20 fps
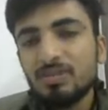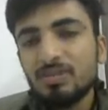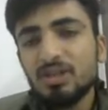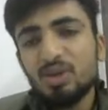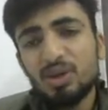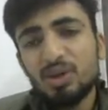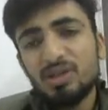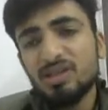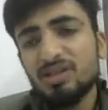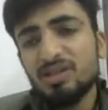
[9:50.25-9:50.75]

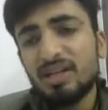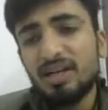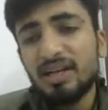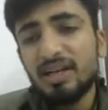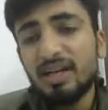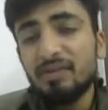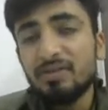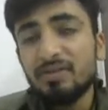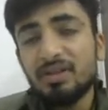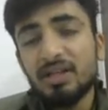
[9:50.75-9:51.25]
You're just
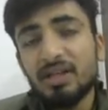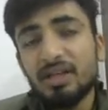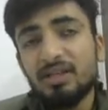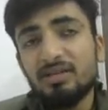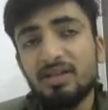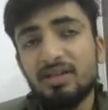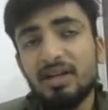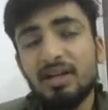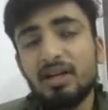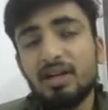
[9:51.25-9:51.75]
sending everything
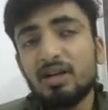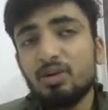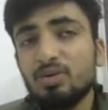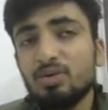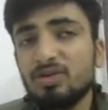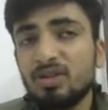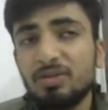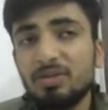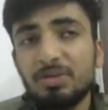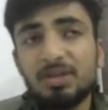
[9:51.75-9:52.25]
inside a
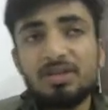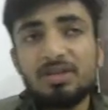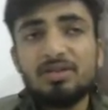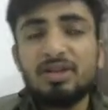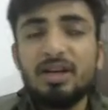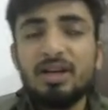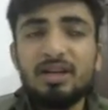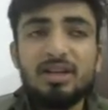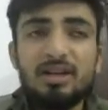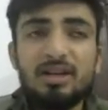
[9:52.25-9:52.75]
closed terminal, so
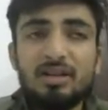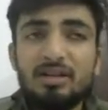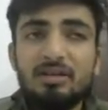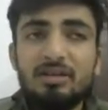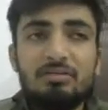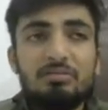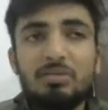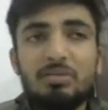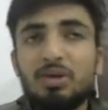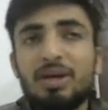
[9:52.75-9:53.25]
that
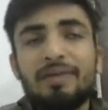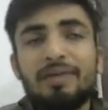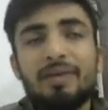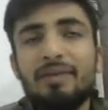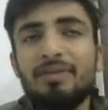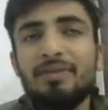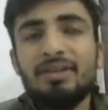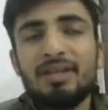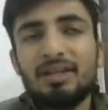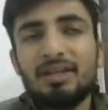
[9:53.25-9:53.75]
you have
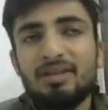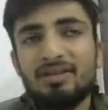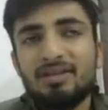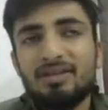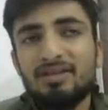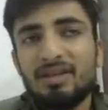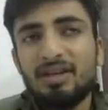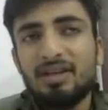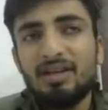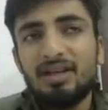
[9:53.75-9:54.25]
everything
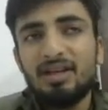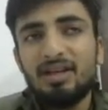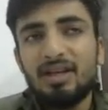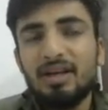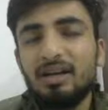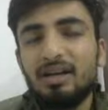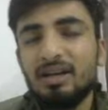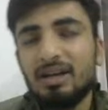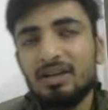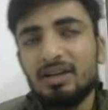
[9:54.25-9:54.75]
inside there,
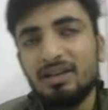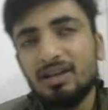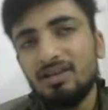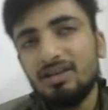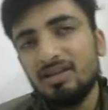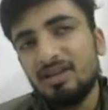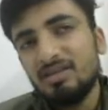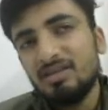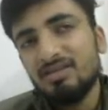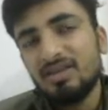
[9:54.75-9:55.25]
right?
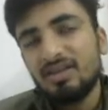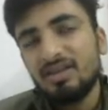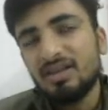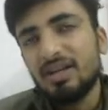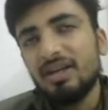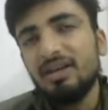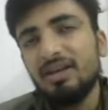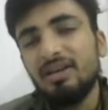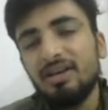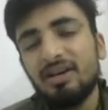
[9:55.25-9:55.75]
Like there's nothing
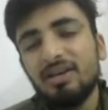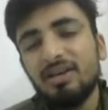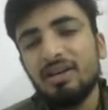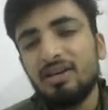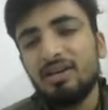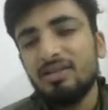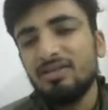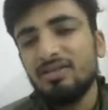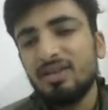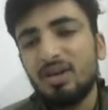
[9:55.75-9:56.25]
like internet
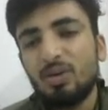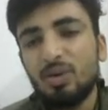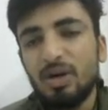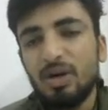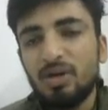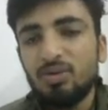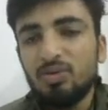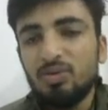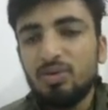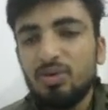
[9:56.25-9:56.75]
that is
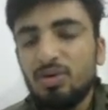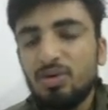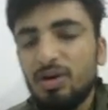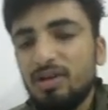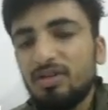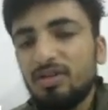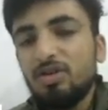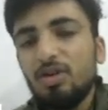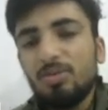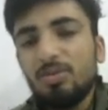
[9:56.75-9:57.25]
required to
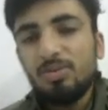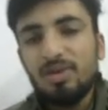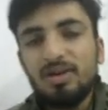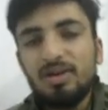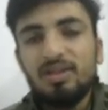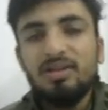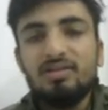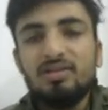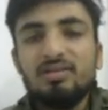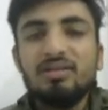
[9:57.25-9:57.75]

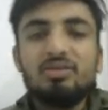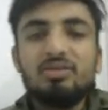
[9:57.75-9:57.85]
incorporate these.